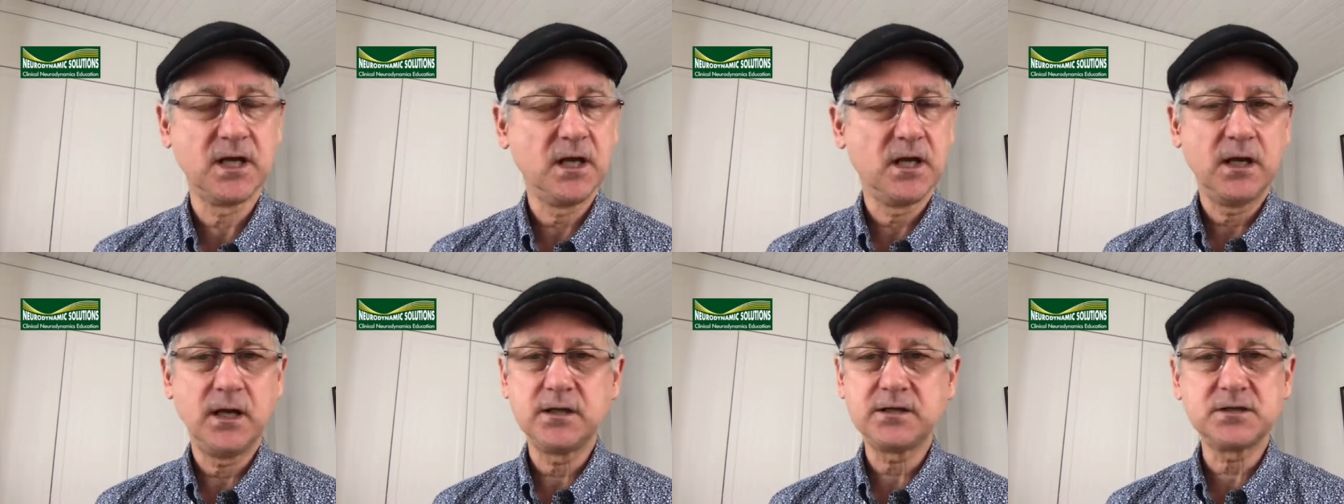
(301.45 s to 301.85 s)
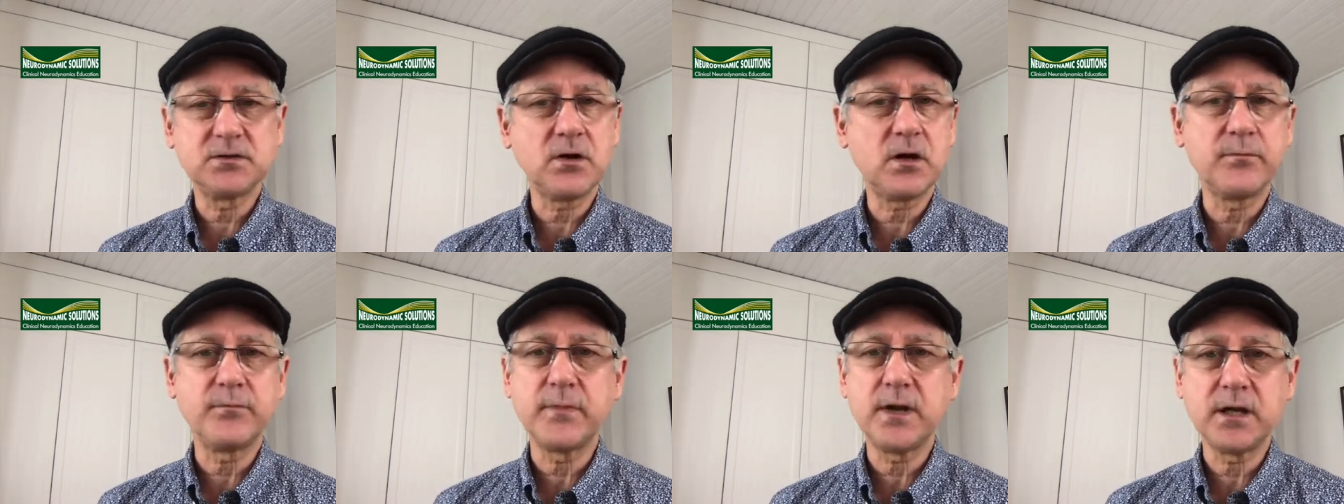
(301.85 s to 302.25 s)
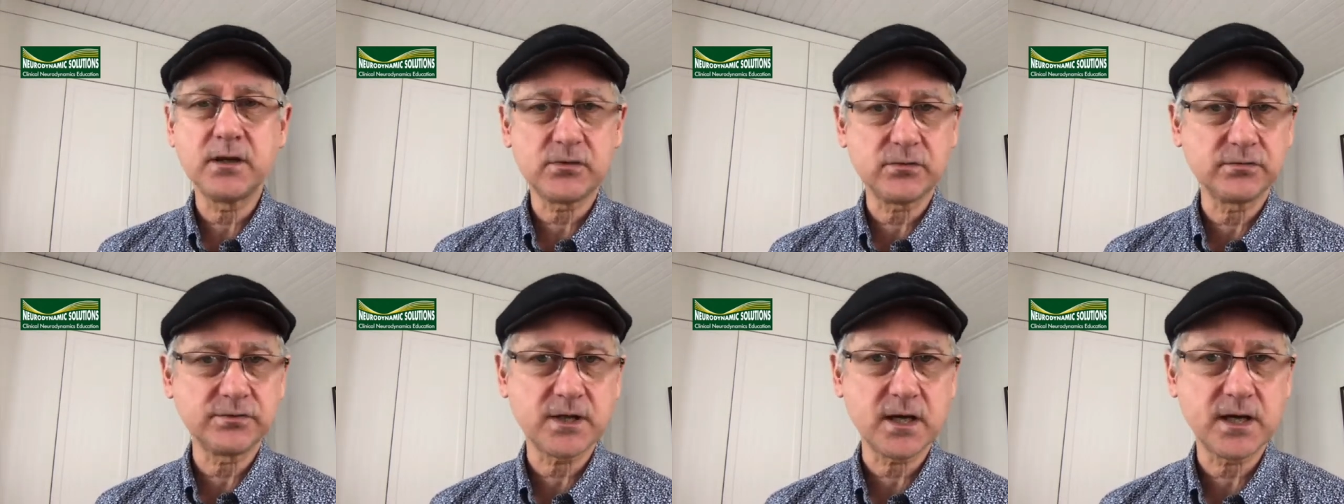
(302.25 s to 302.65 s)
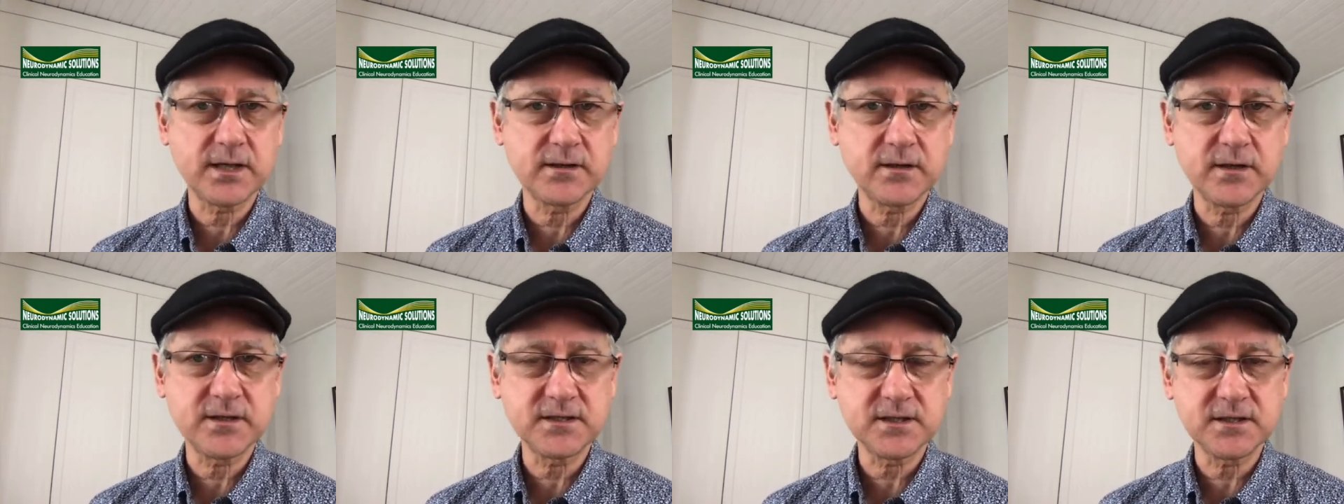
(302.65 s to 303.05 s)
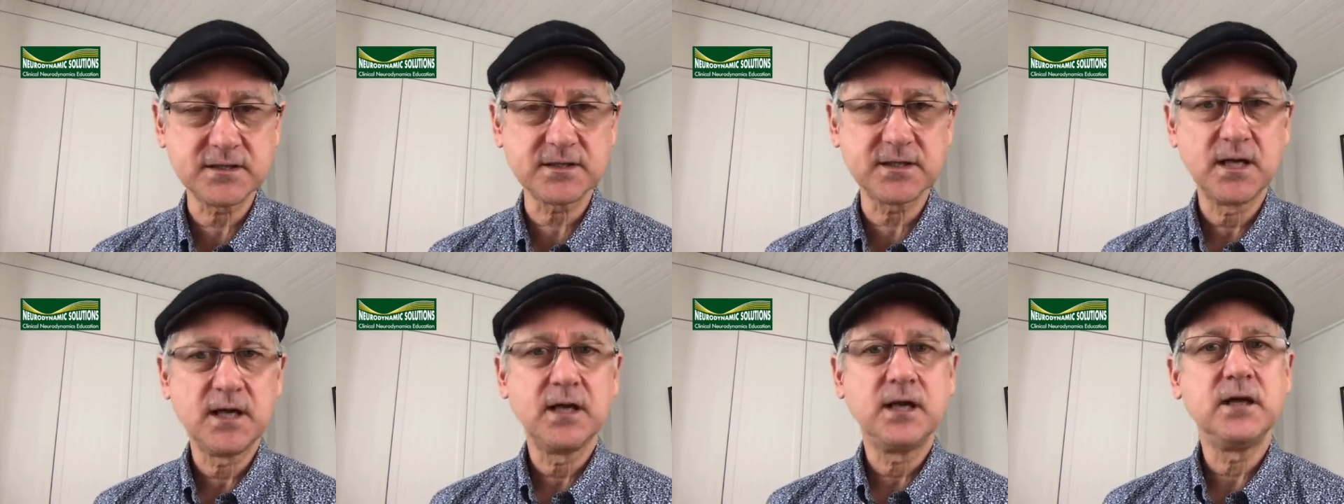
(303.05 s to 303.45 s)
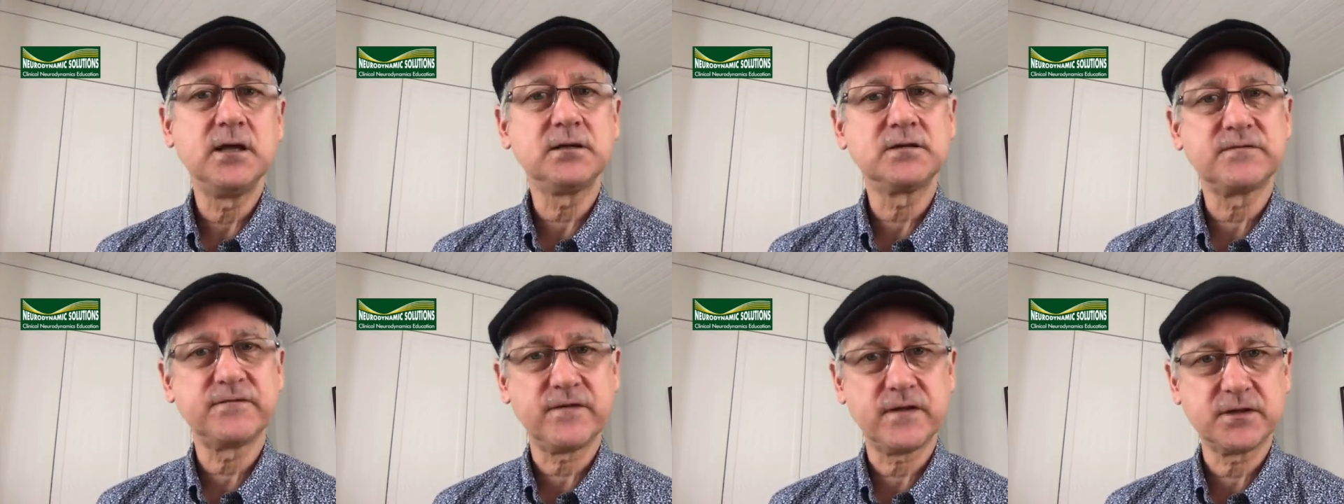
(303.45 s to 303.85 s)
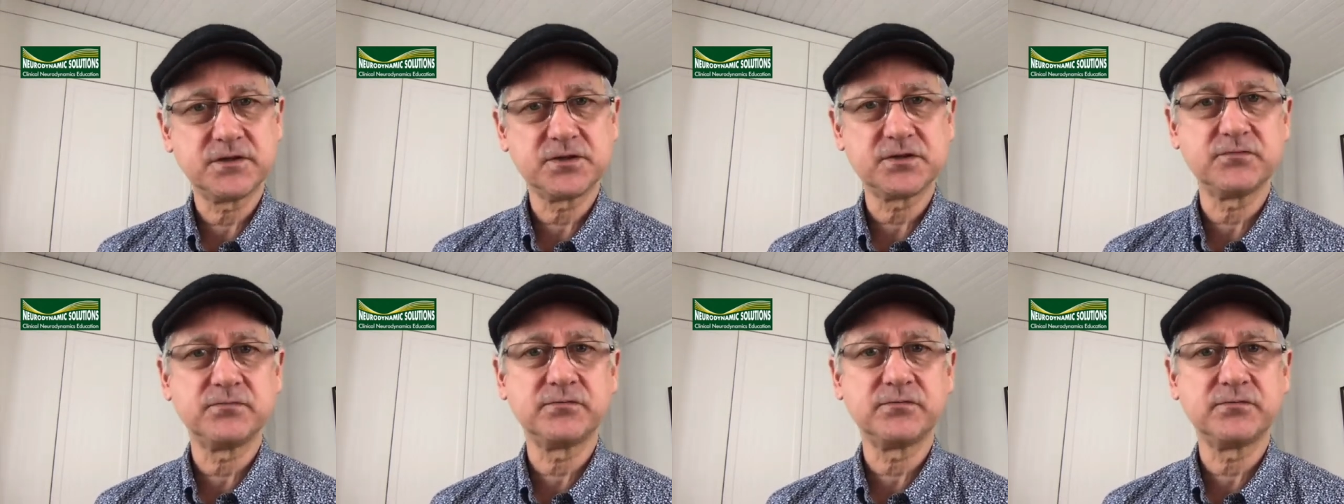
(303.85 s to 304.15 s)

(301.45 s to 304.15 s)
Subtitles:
It's not medical diagnosis, it's functional